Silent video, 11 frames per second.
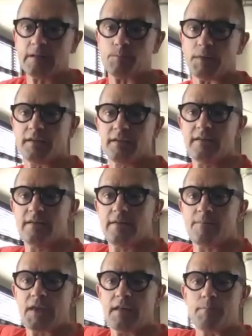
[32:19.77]
me,
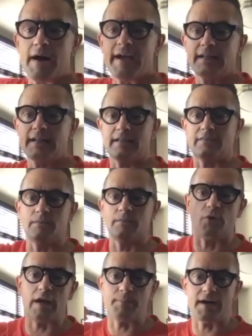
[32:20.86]
and Michael has them
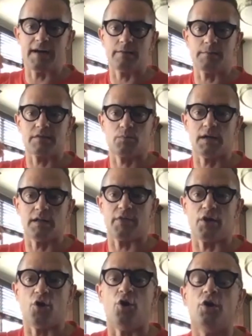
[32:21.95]
right behind him as well. They're
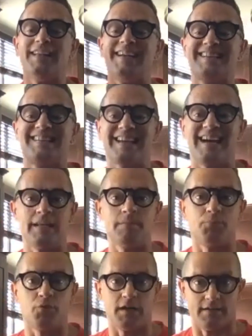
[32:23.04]
all exciting
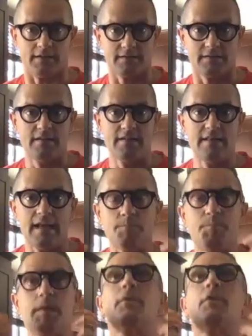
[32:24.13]
products, and people